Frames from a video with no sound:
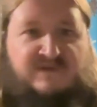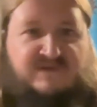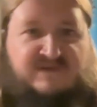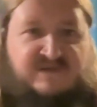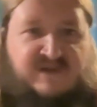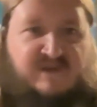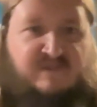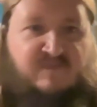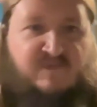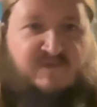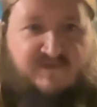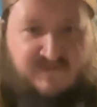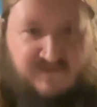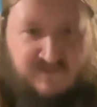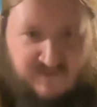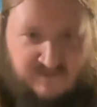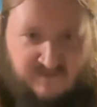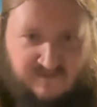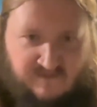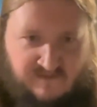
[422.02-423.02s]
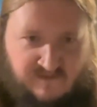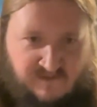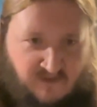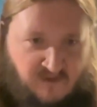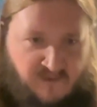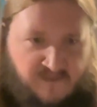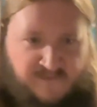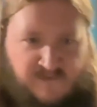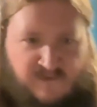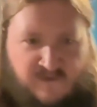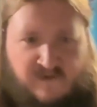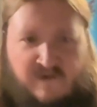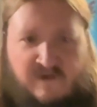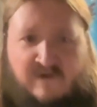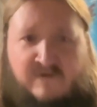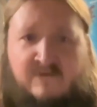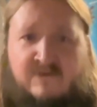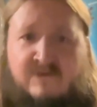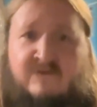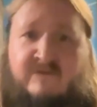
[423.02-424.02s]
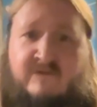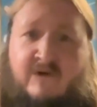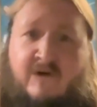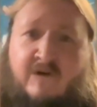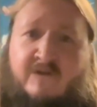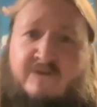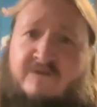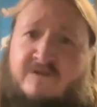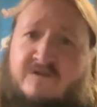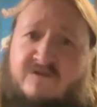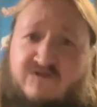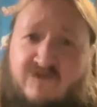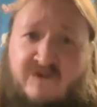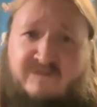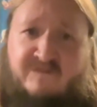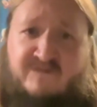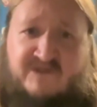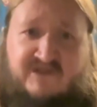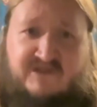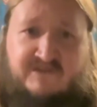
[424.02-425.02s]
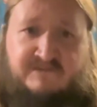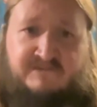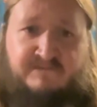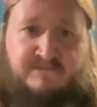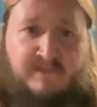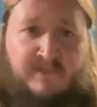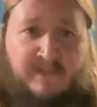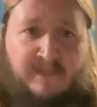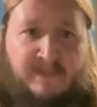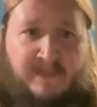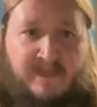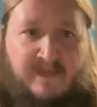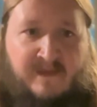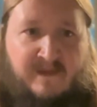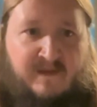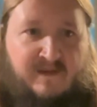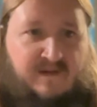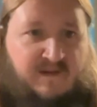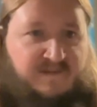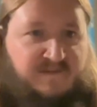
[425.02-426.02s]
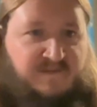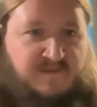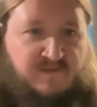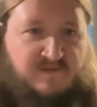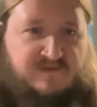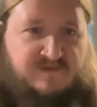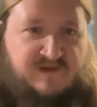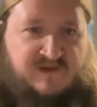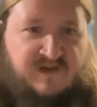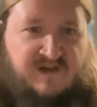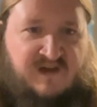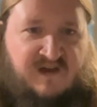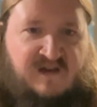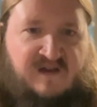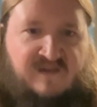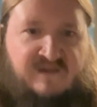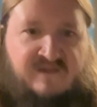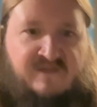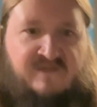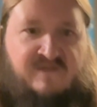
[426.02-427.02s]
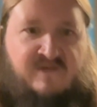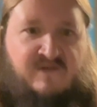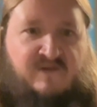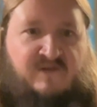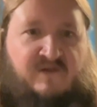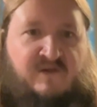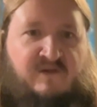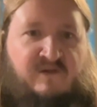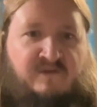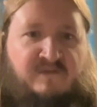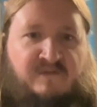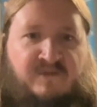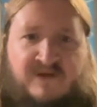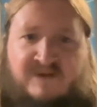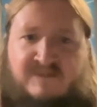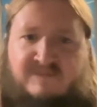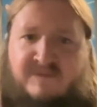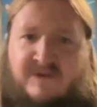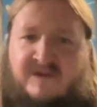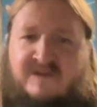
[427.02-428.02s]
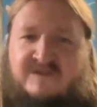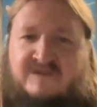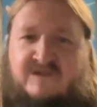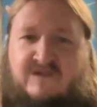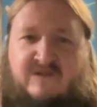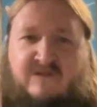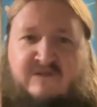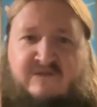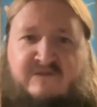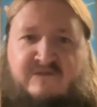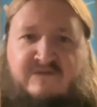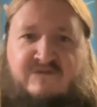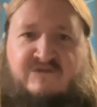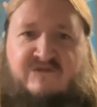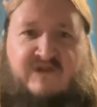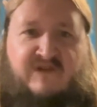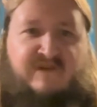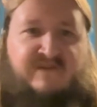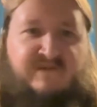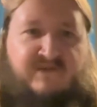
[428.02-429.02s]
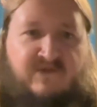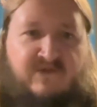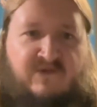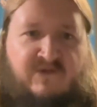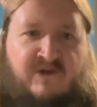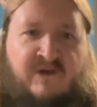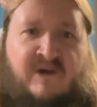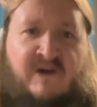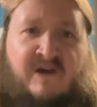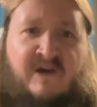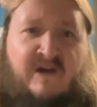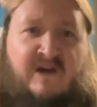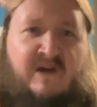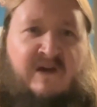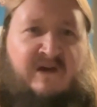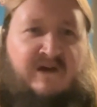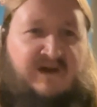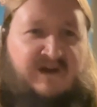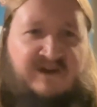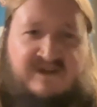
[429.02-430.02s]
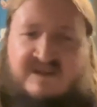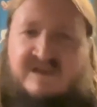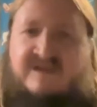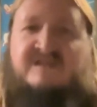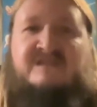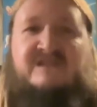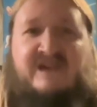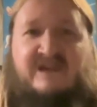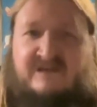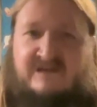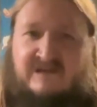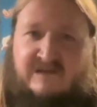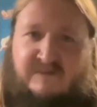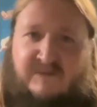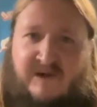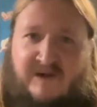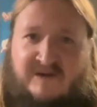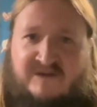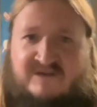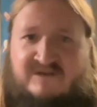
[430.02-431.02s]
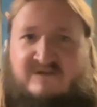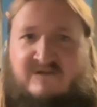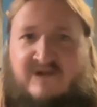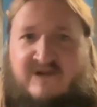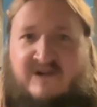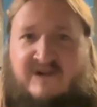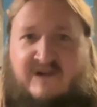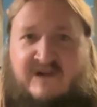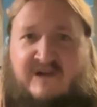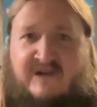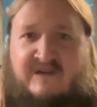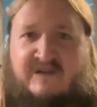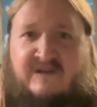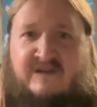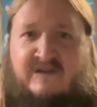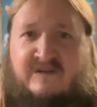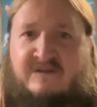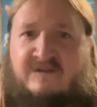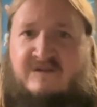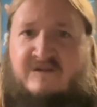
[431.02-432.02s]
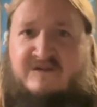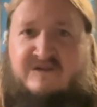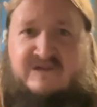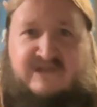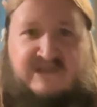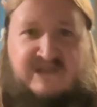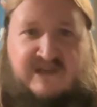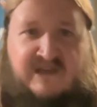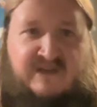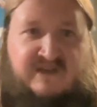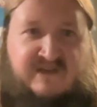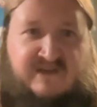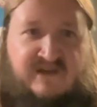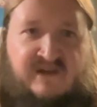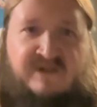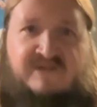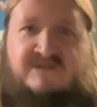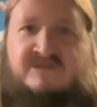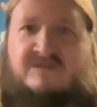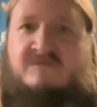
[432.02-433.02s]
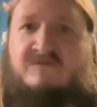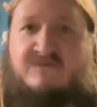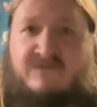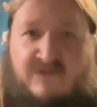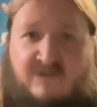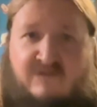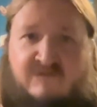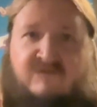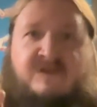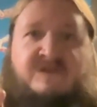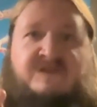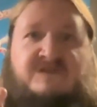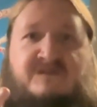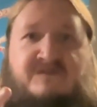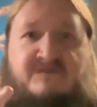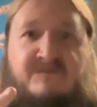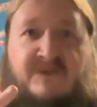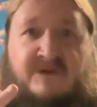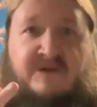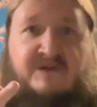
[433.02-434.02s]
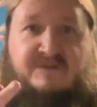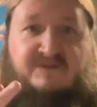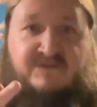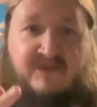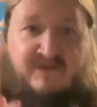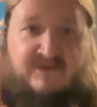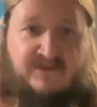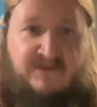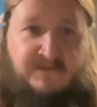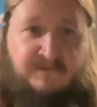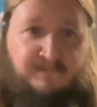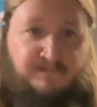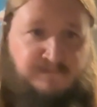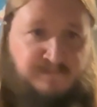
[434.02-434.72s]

Same with Don, who on the drums. Of course, they had Dario playing bass on track four, he did sadly pass away in 1988, so do rest in peace, brother.